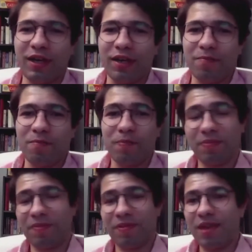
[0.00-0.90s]
Um,
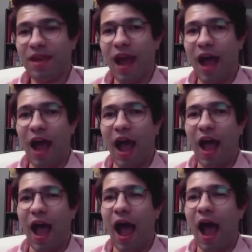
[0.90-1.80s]

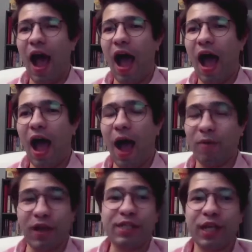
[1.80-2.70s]
I,
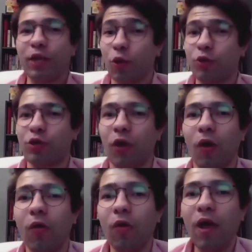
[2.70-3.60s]
I'm going to say I don't
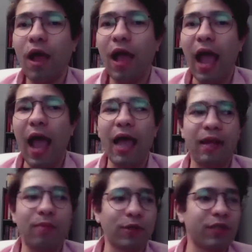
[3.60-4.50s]
know
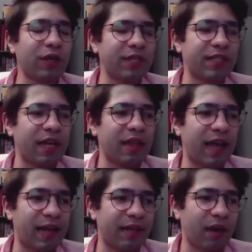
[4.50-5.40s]
and I'm also going to say
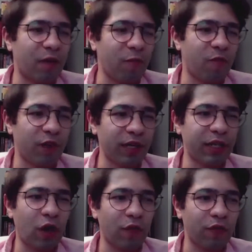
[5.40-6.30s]
that I'm
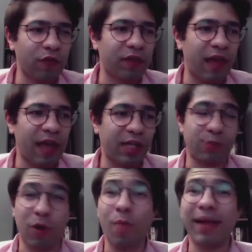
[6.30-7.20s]
fairly confident that
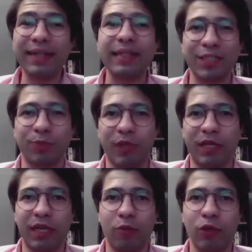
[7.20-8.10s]
experimentally
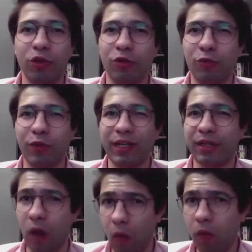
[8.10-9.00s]
speaking, we don't
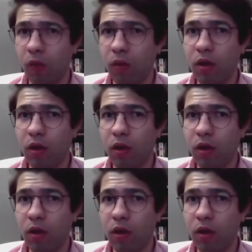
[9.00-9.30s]
really know.